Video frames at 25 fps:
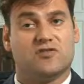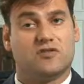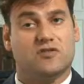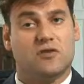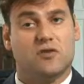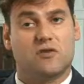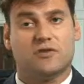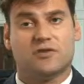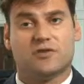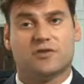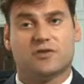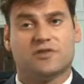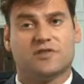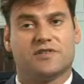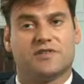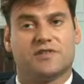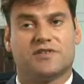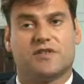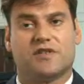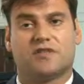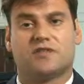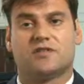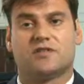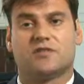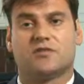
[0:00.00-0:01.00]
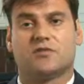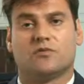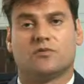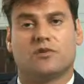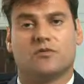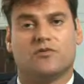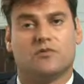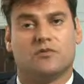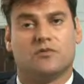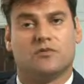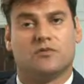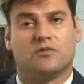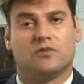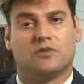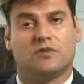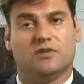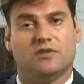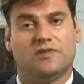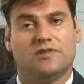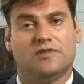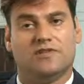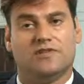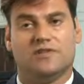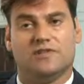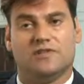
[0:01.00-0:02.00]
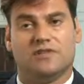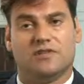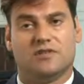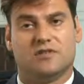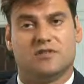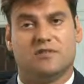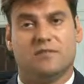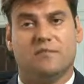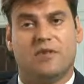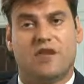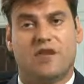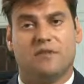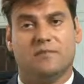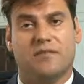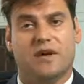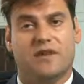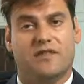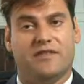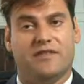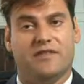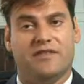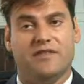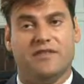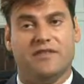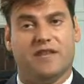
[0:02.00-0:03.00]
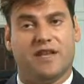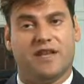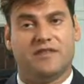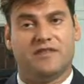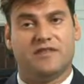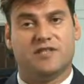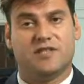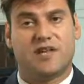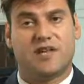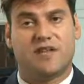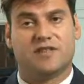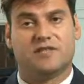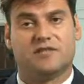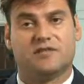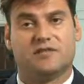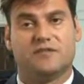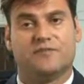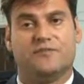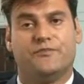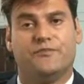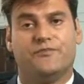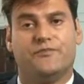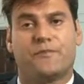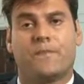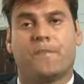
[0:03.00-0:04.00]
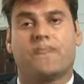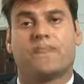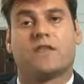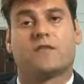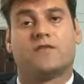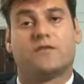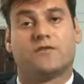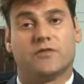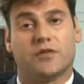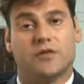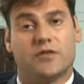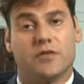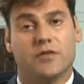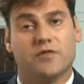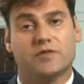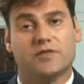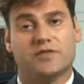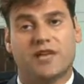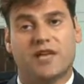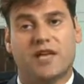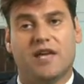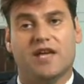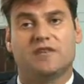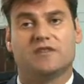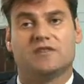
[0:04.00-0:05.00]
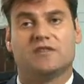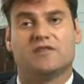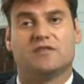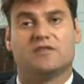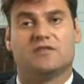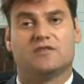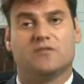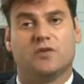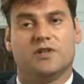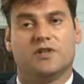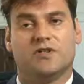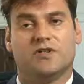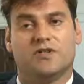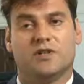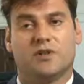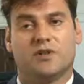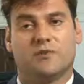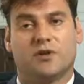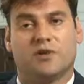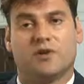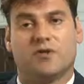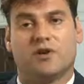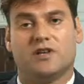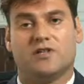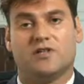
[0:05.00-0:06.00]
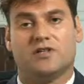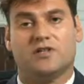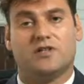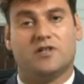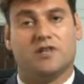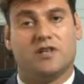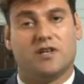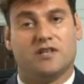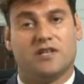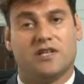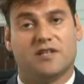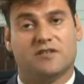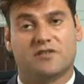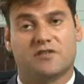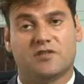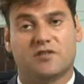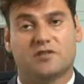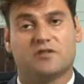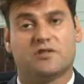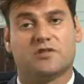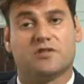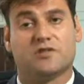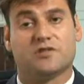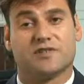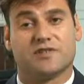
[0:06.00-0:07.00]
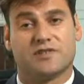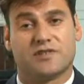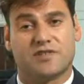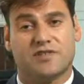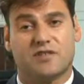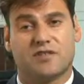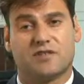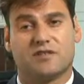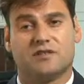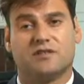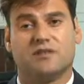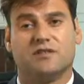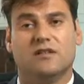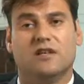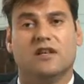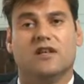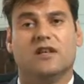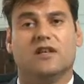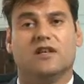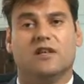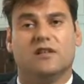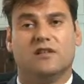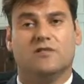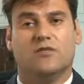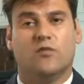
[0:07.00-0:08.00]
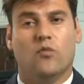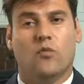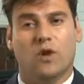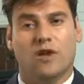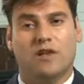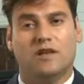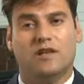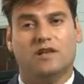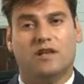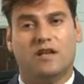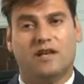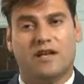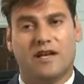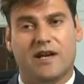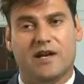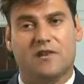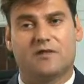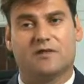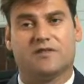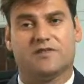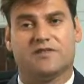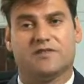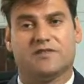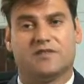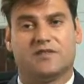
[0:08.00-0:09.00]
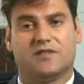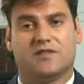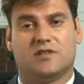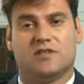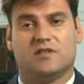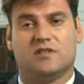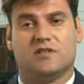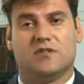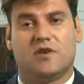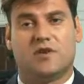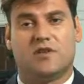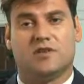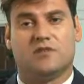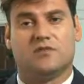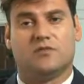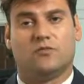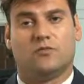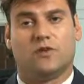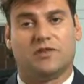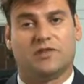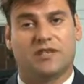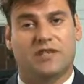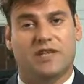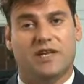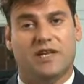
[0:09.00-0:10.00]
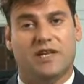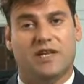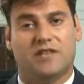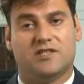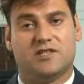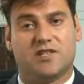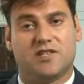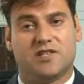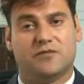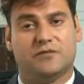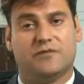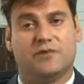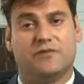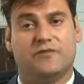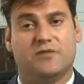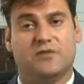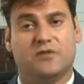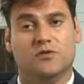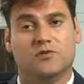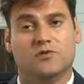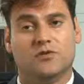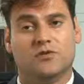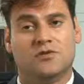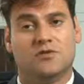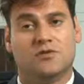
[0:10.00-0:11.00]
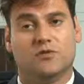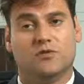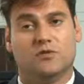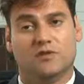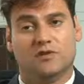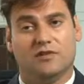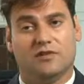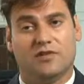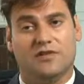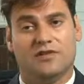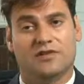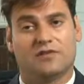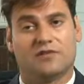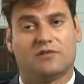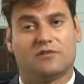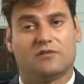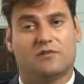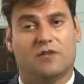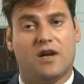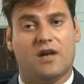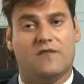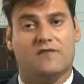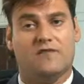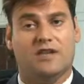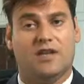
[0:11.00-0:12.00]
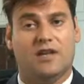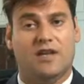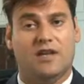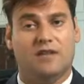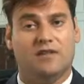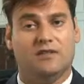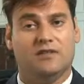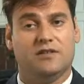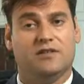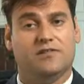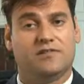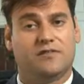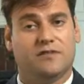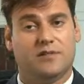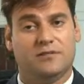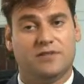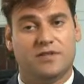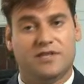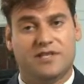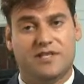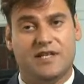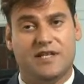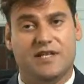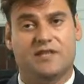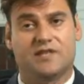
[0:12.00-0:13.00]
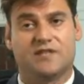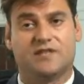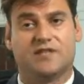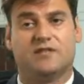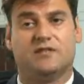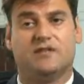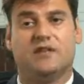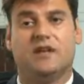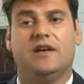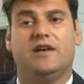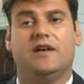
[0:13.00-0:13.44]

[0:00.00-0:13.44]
no jurisdiction to review the release decision made by the DHS. For those cases in which the immigration judge has no jurisdiction, if one encounters the situation where DHS refuses to release an arriving alien from detention,